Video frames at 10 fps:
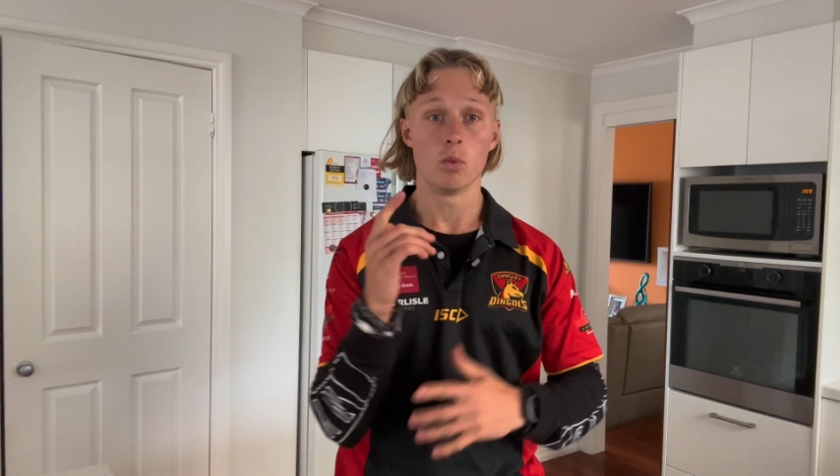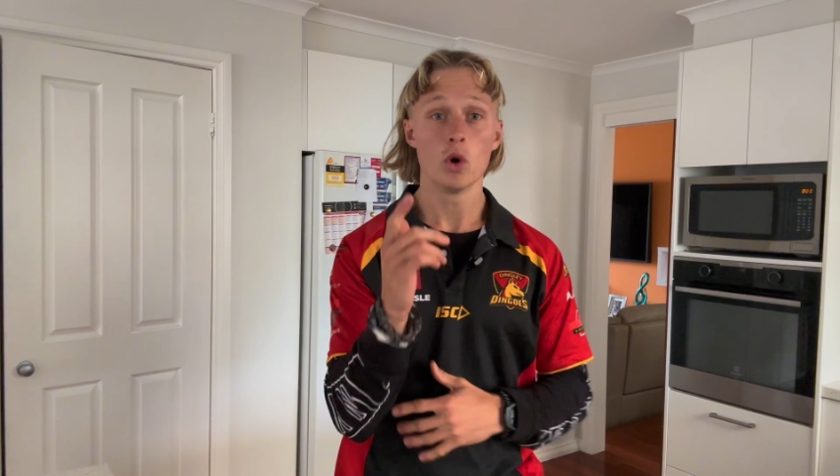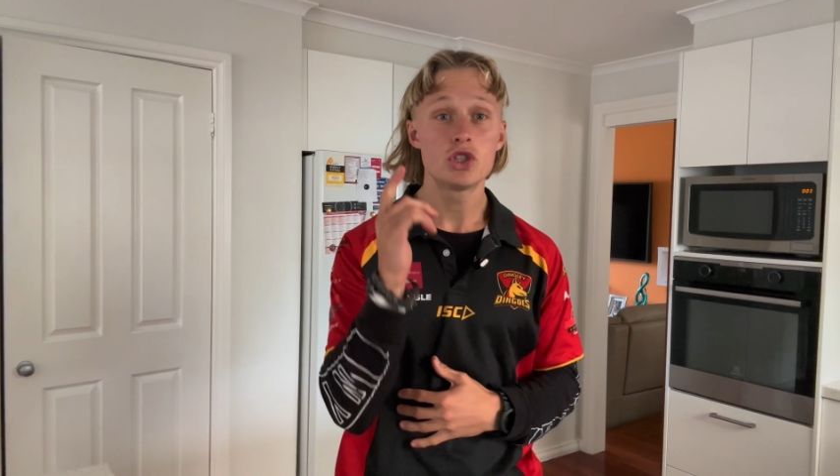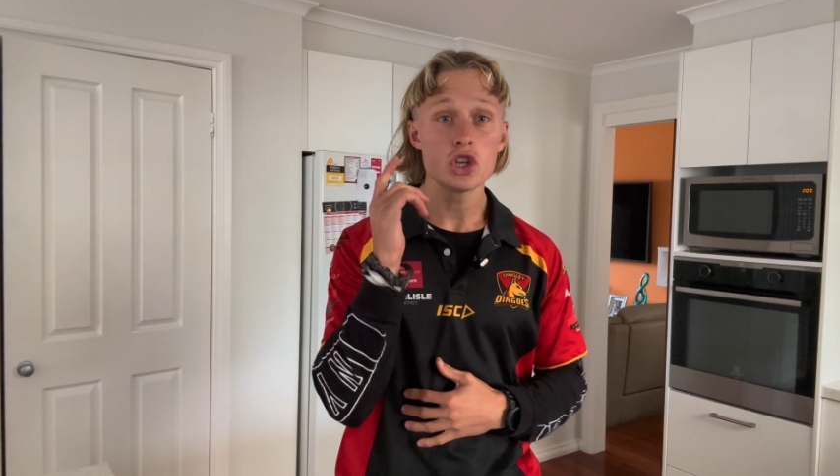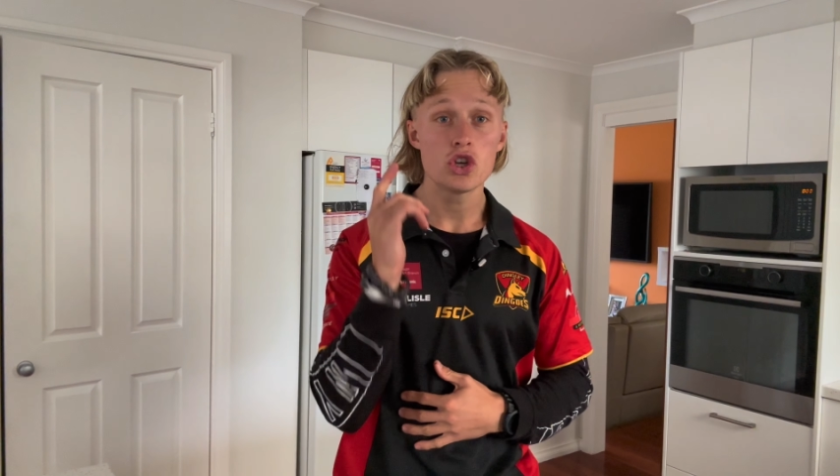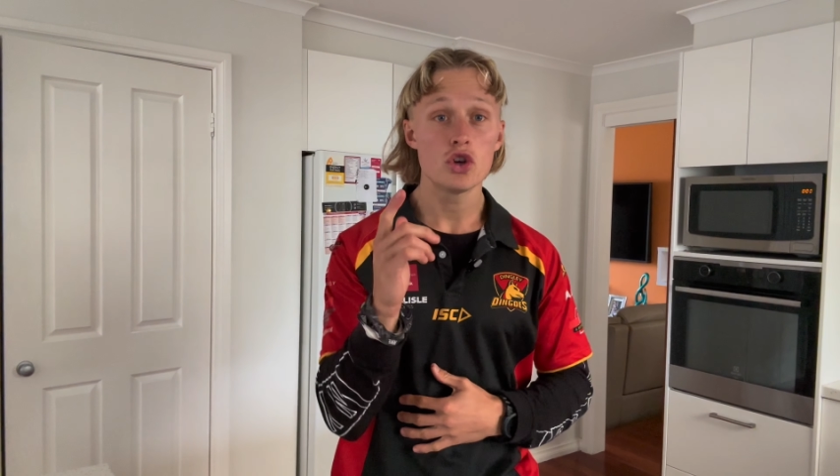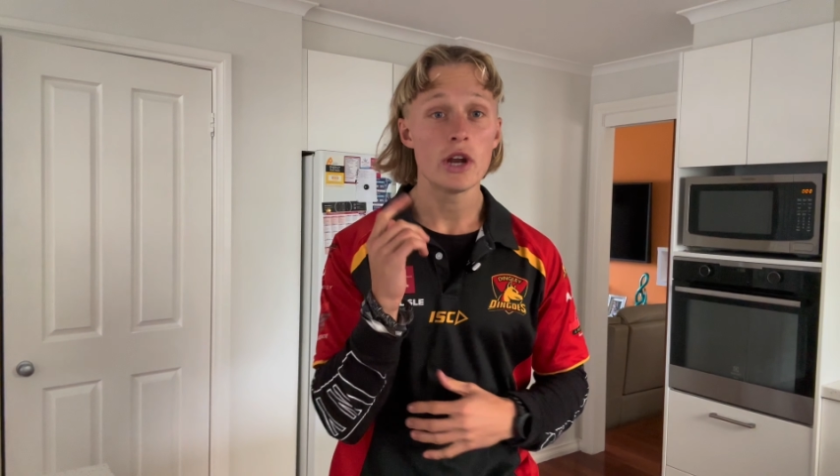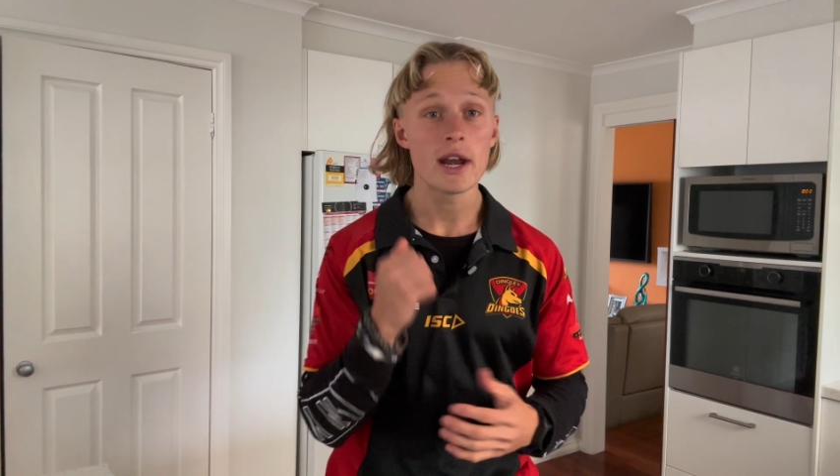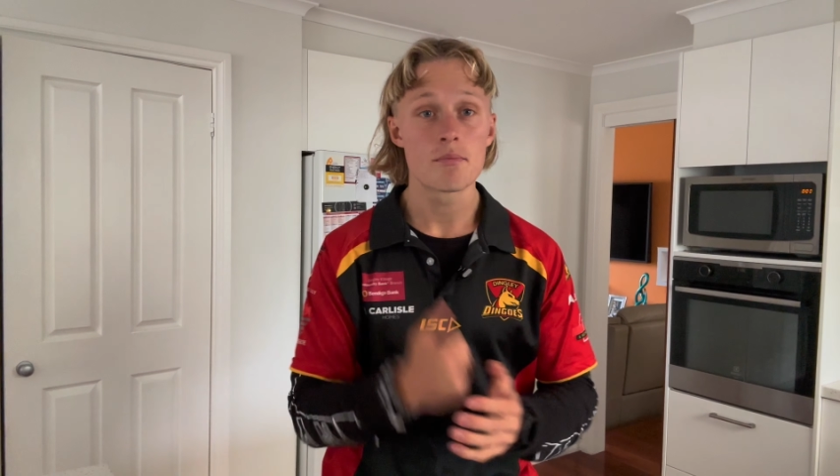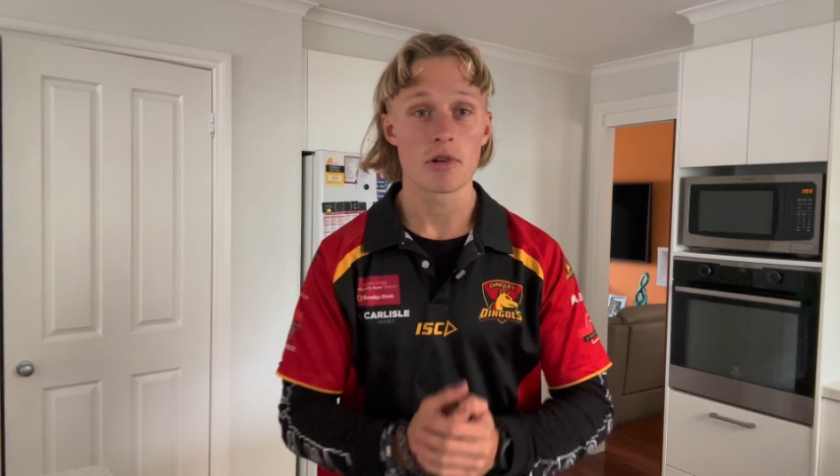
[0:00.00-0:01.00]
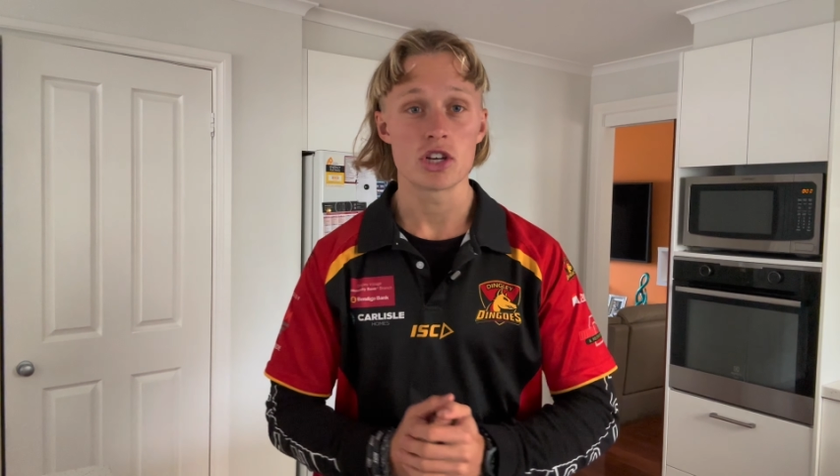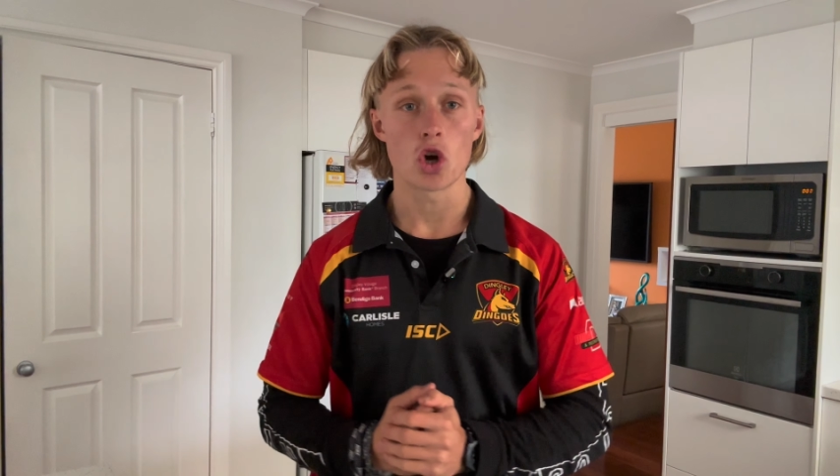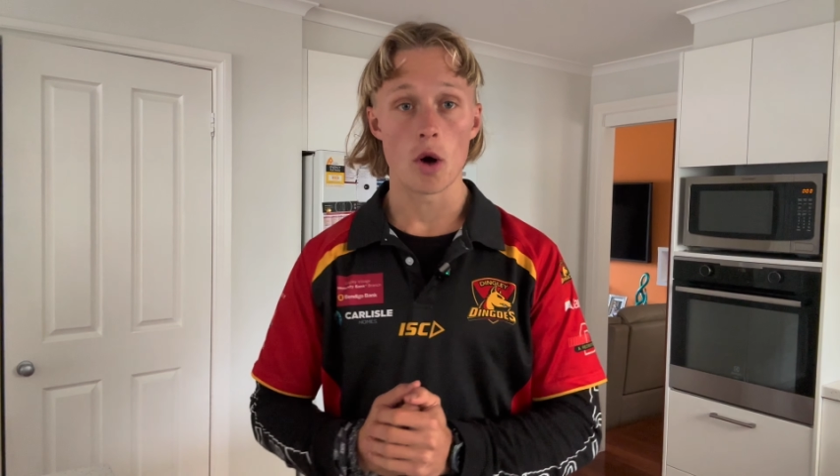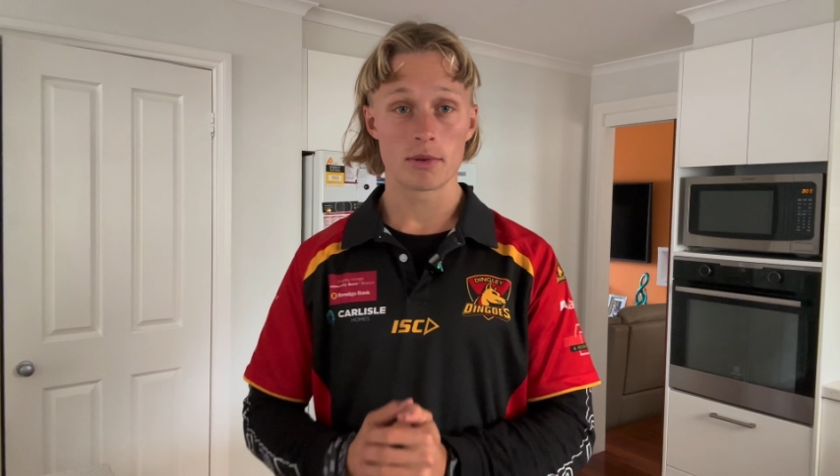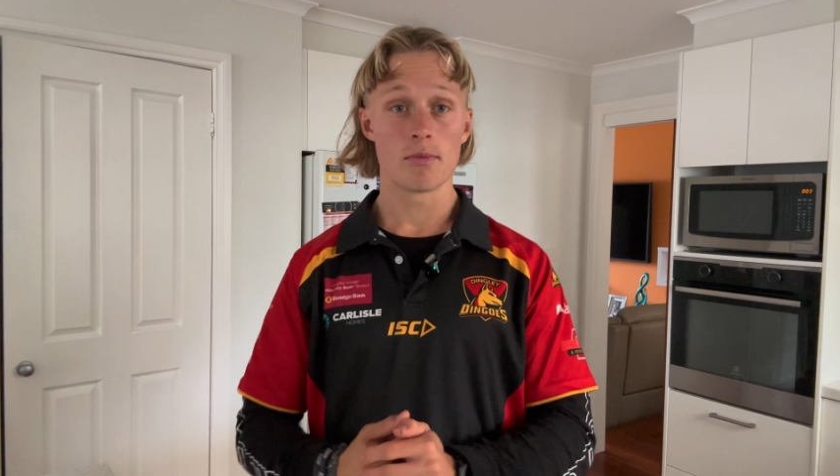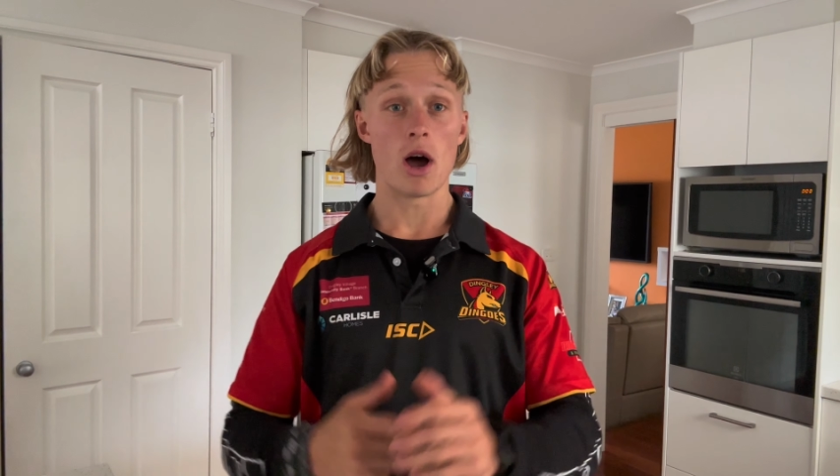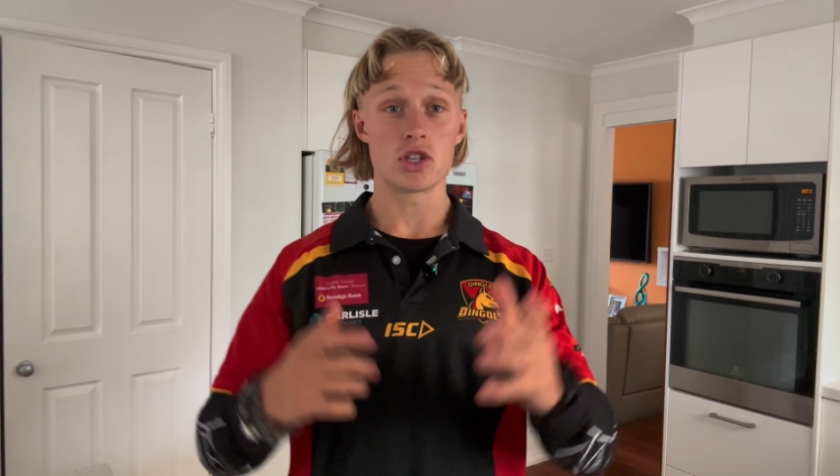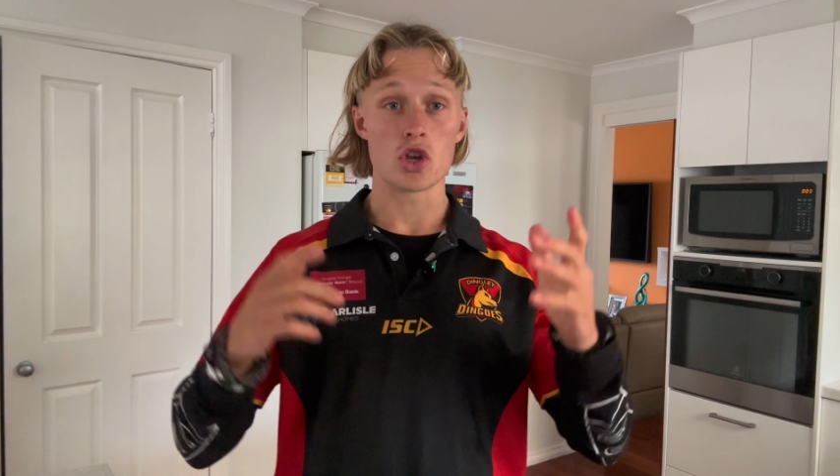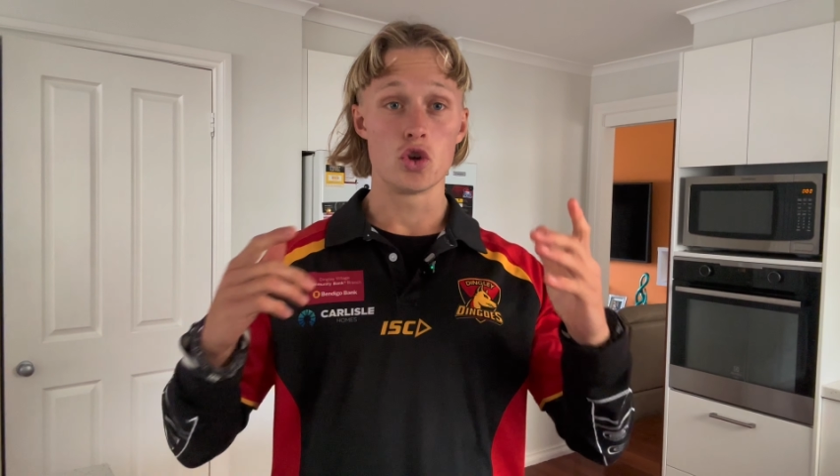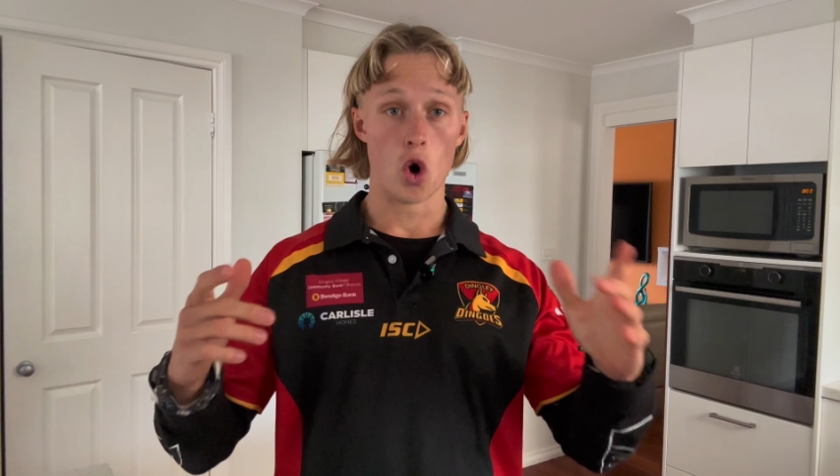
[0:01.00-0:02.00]
What do you need to bring to
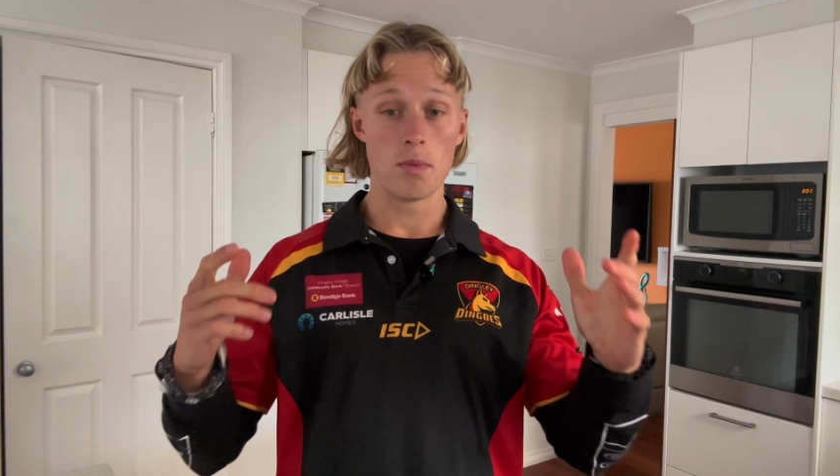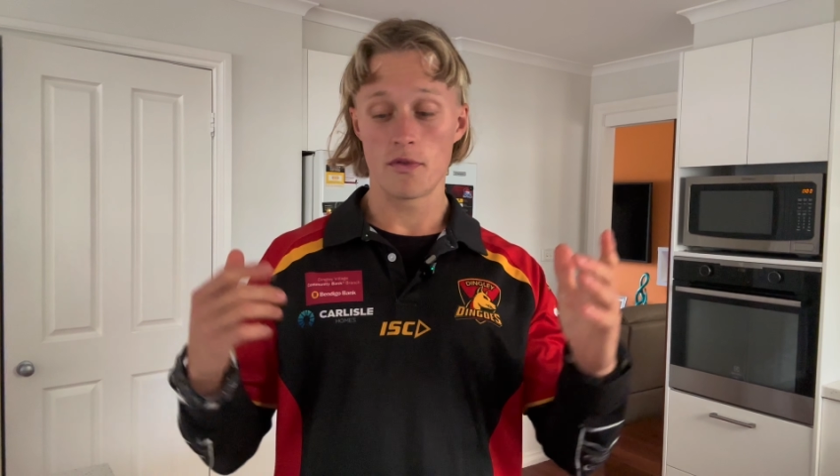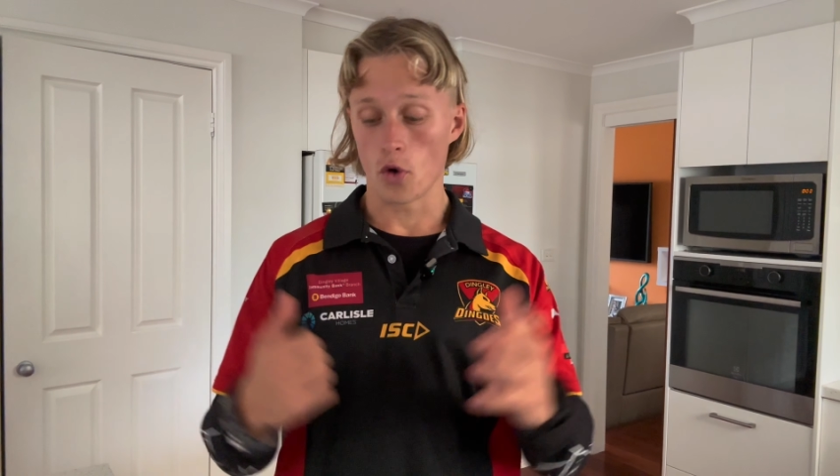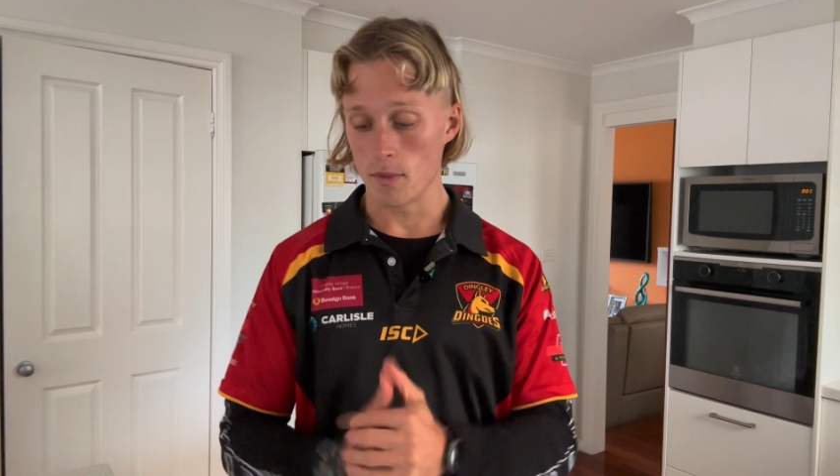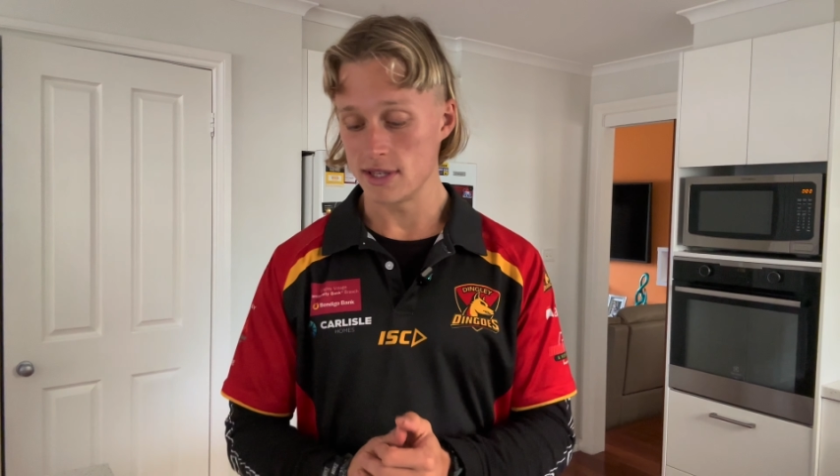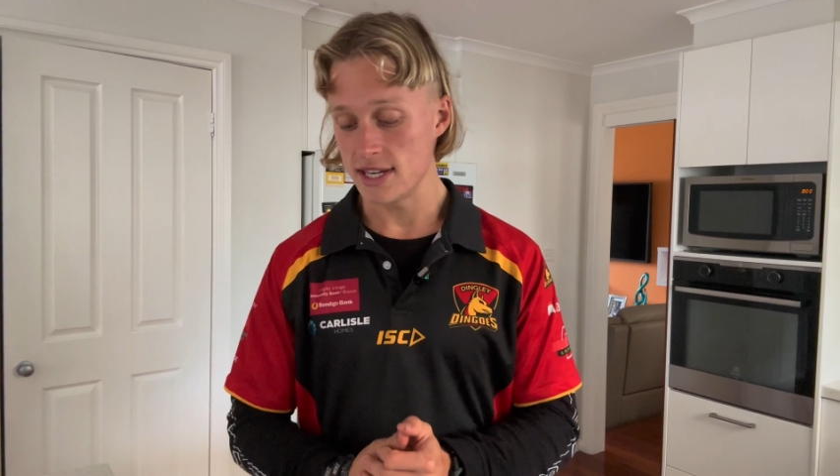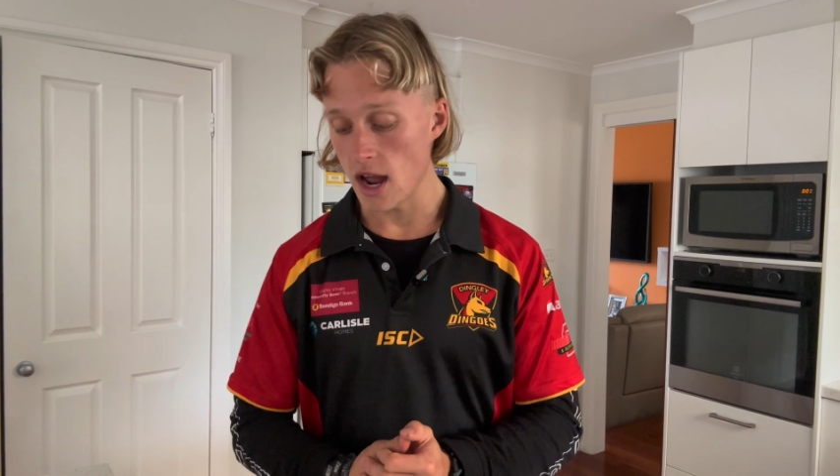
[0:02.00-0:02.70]
optimize your performance?